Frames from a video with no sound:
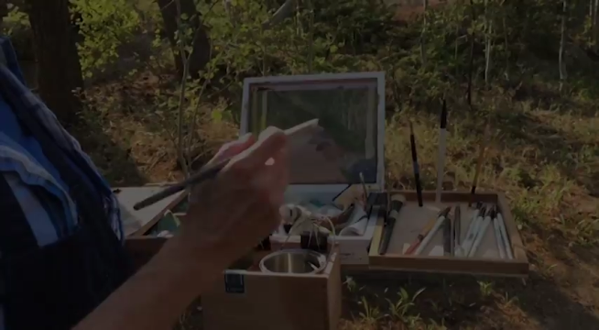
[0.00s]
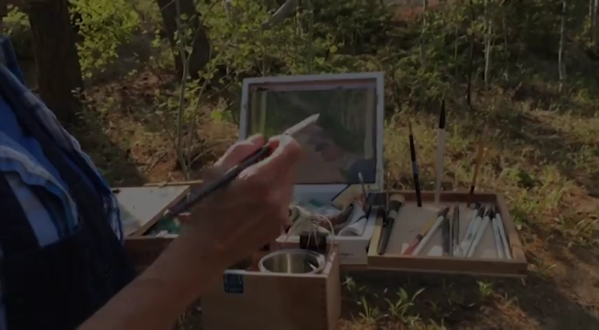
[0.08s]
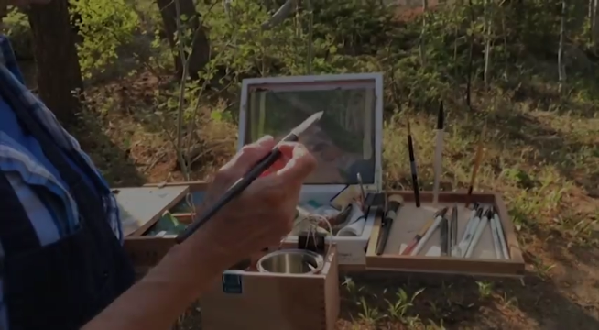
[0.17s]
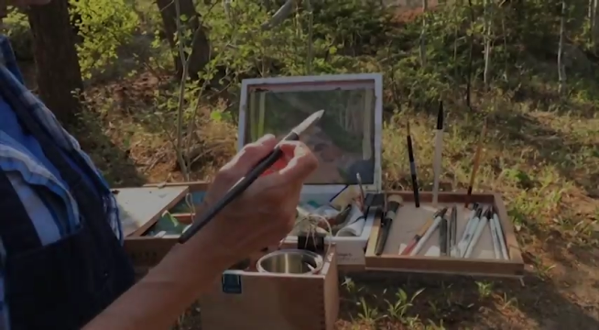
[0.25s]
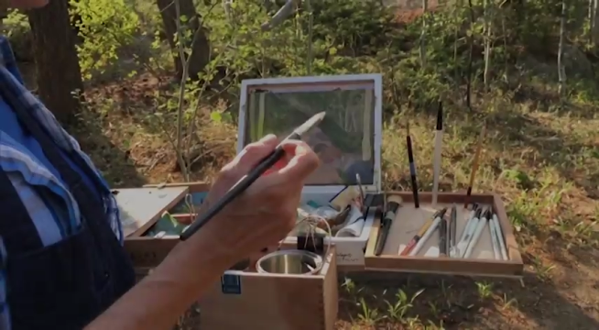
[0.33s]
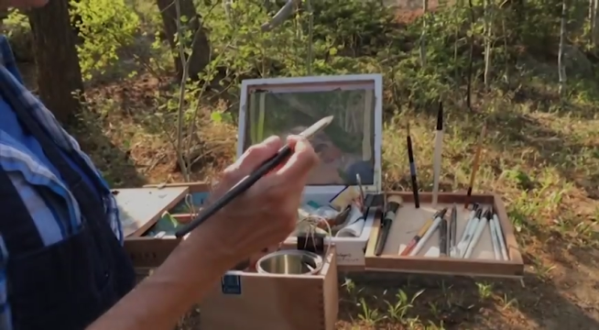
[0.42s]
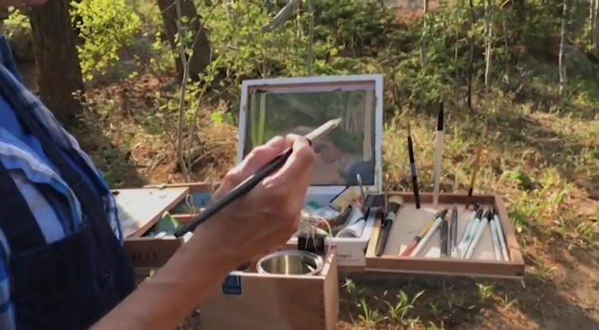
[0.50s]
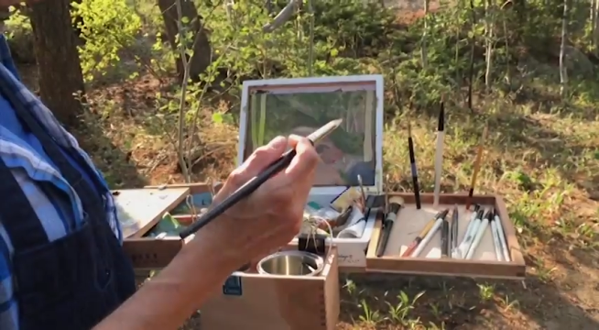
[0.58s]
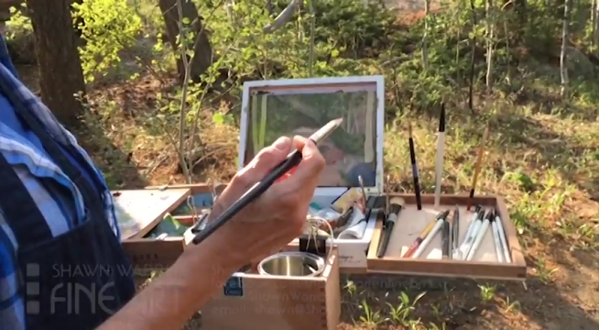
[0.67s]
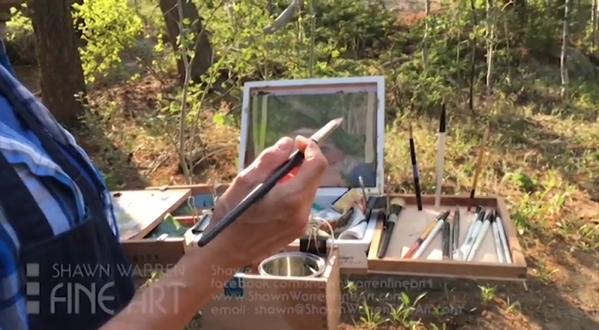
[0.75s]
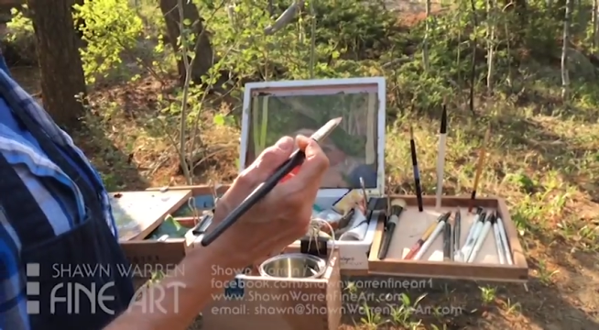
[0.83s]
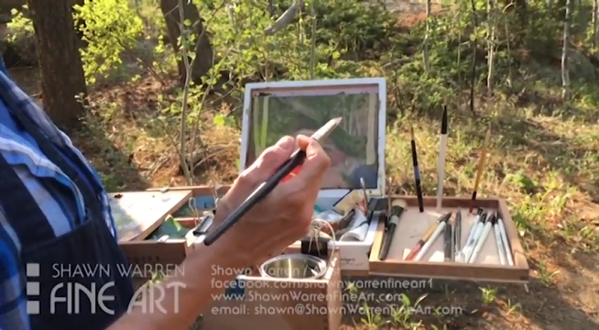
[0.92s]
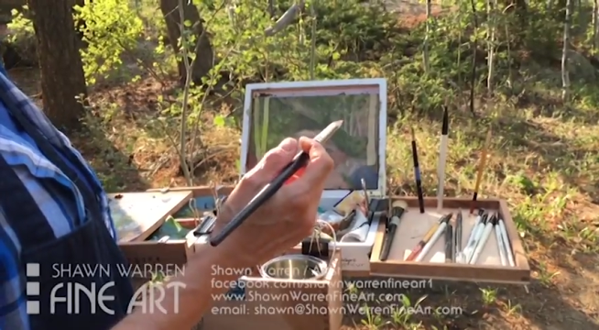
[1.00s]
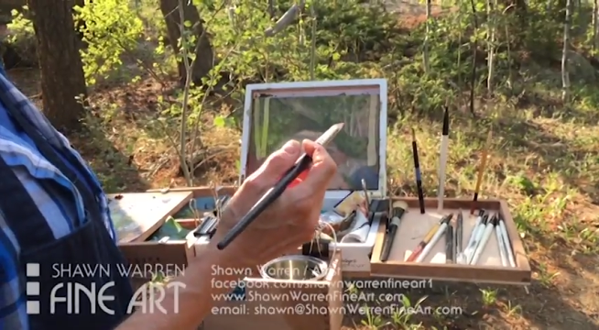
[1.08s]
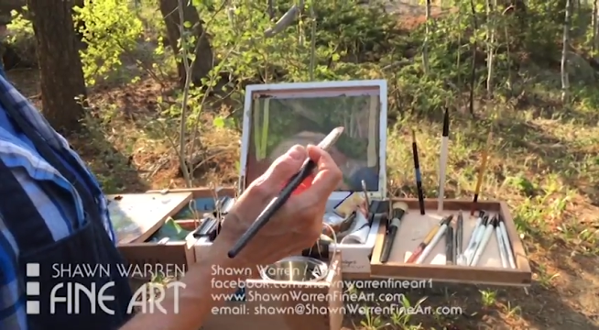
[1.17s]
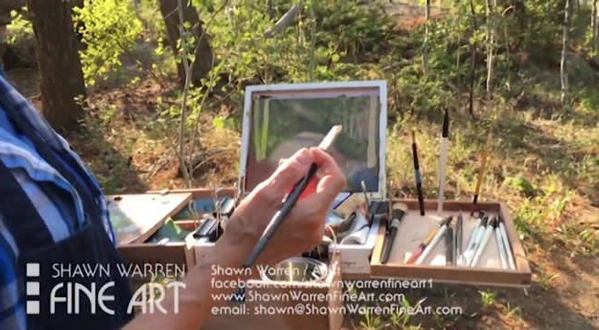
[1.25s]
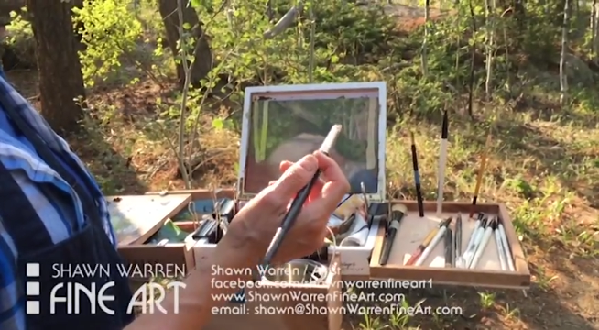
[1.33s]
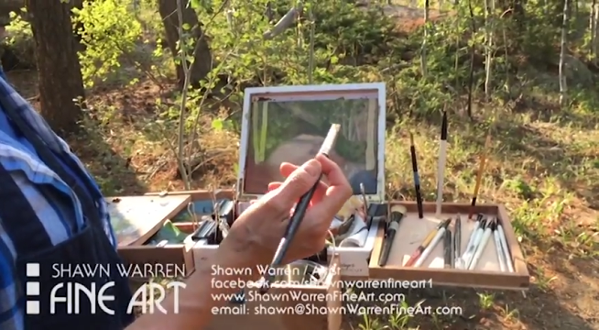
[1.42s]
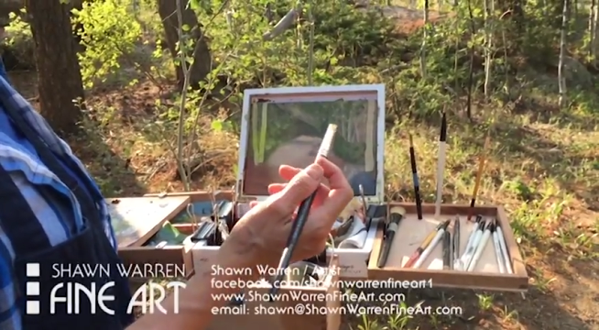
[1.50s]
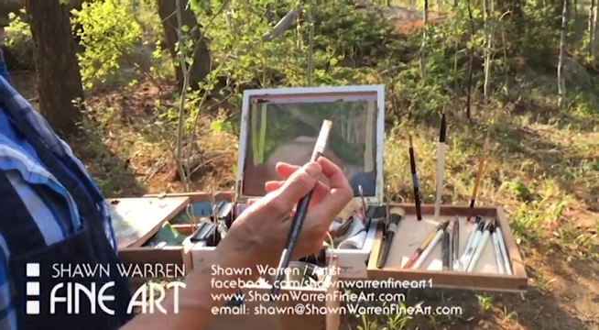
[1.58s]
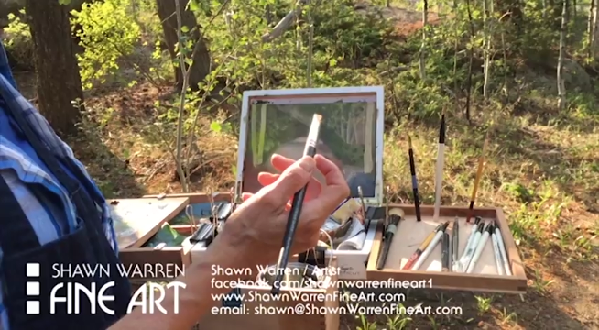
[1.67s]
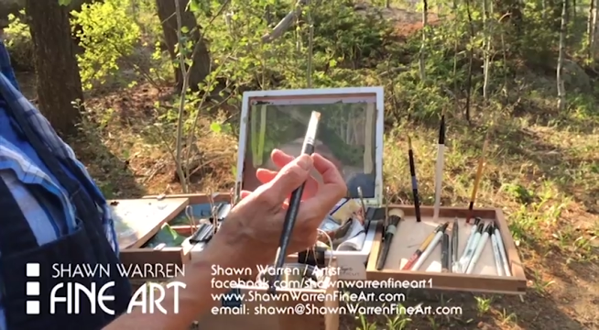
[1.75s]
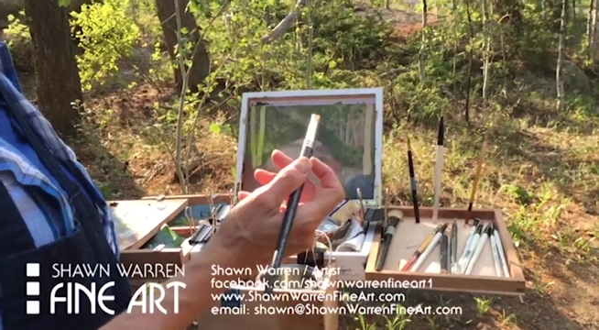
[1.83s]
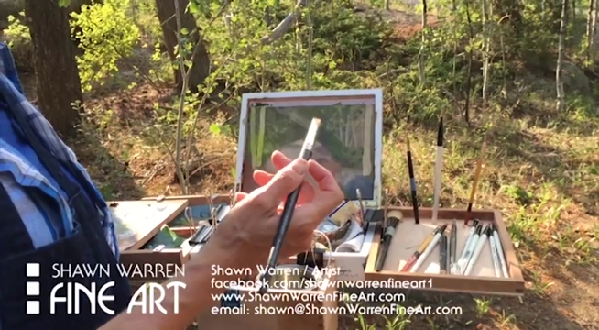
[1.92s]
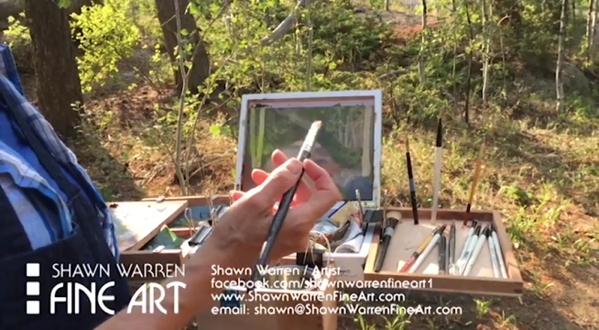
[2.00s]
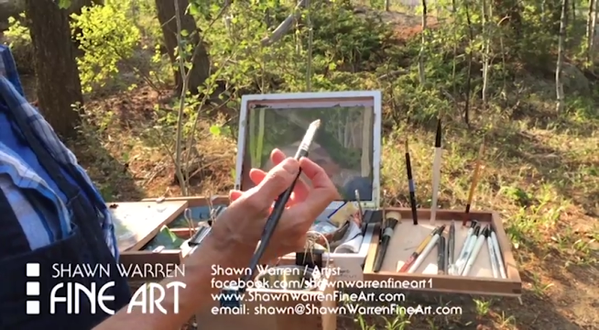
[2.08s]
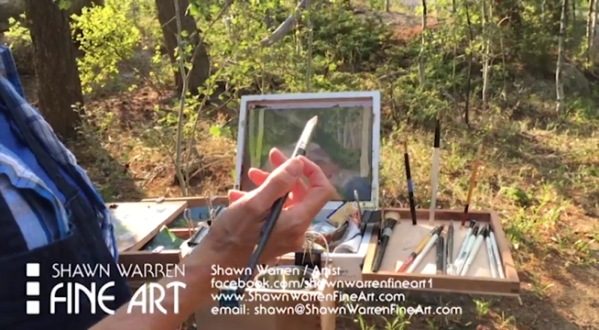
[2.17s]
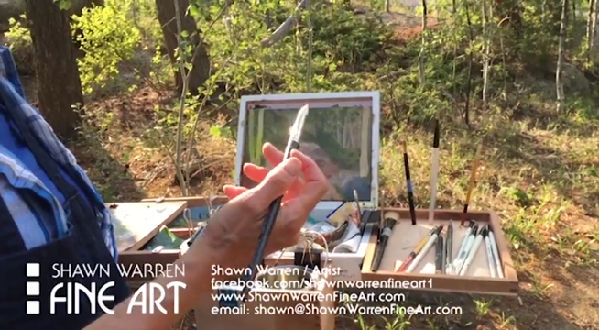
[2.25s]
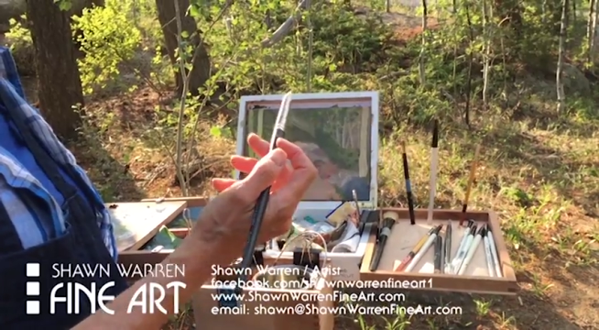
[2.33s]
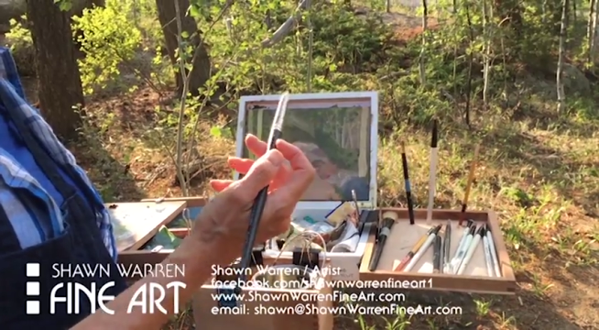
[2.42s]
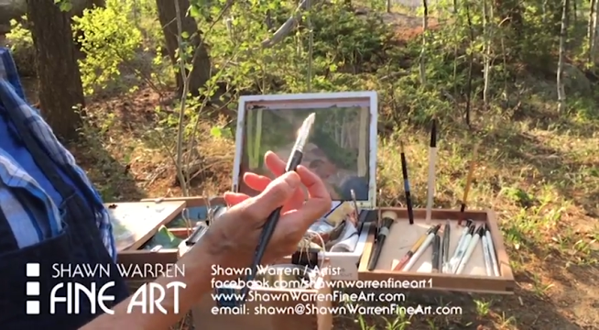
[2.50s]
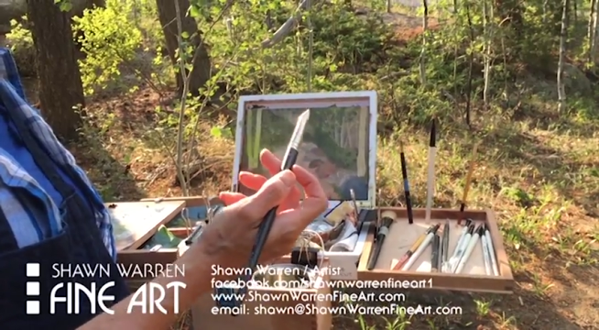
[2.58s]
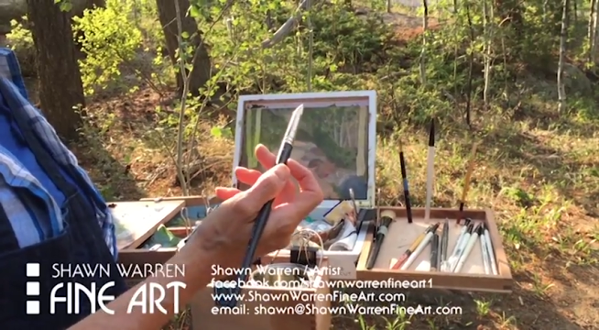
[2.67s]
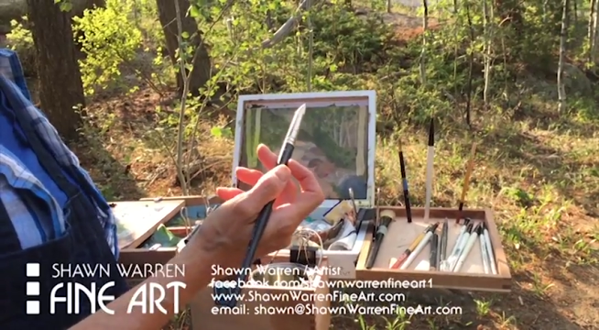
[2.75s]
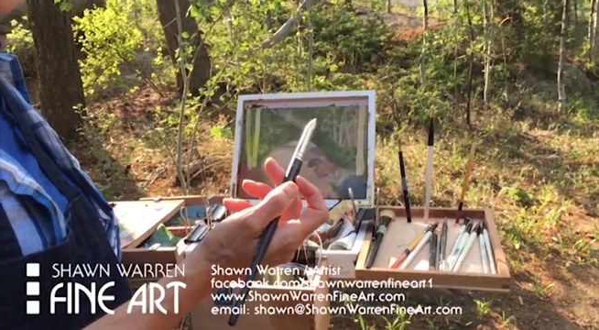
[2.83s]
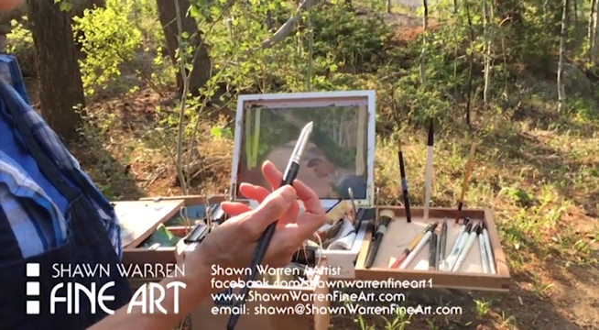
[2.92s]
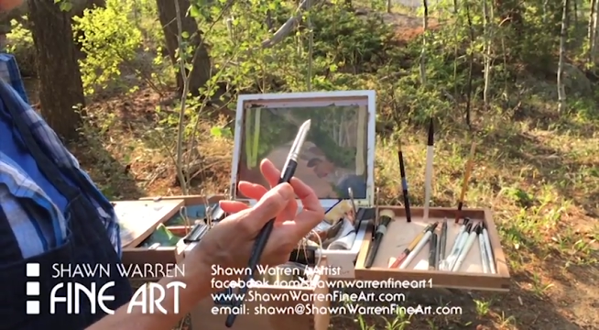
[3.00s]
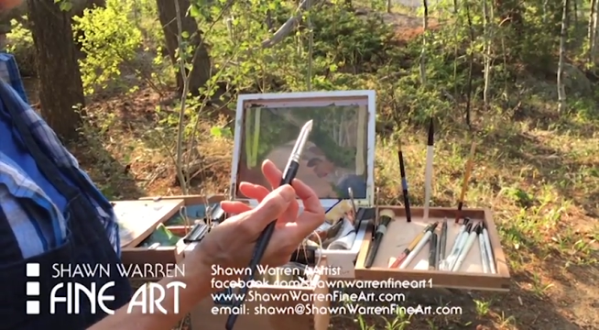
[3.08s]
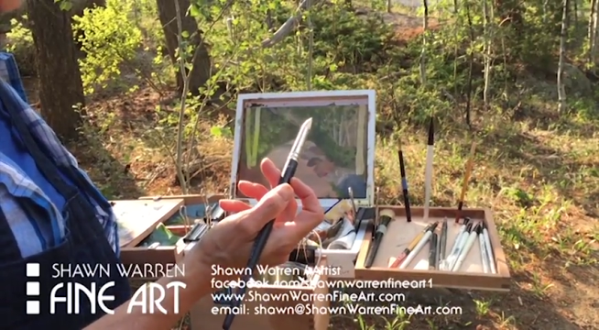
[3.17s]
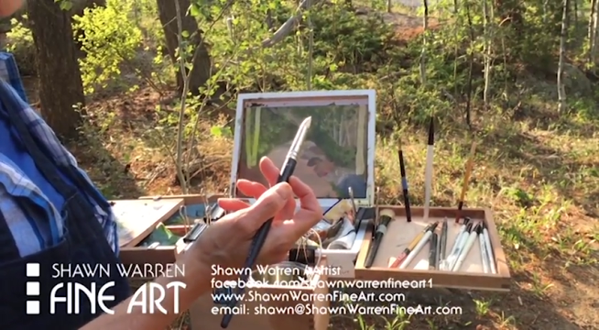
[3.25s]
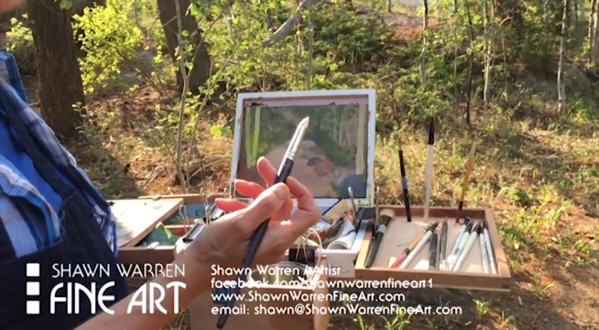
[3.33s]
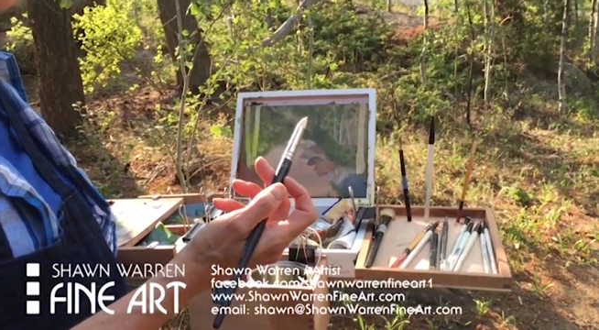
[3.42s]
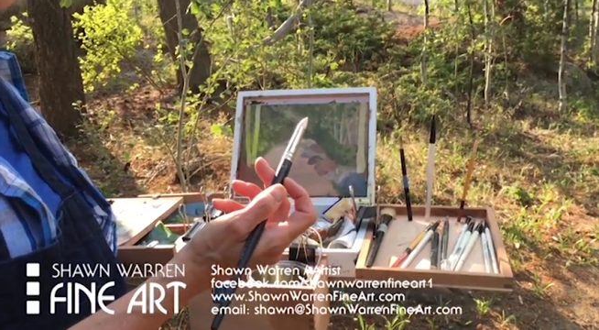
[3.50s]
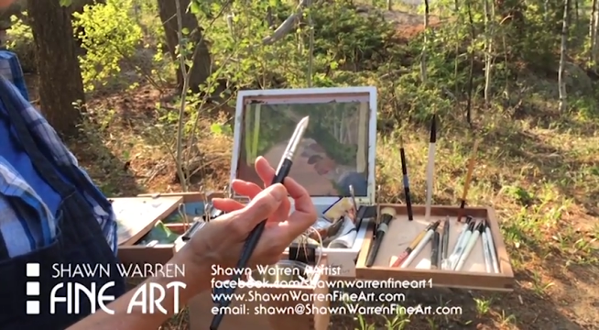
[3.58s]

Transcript: (no speaker visible)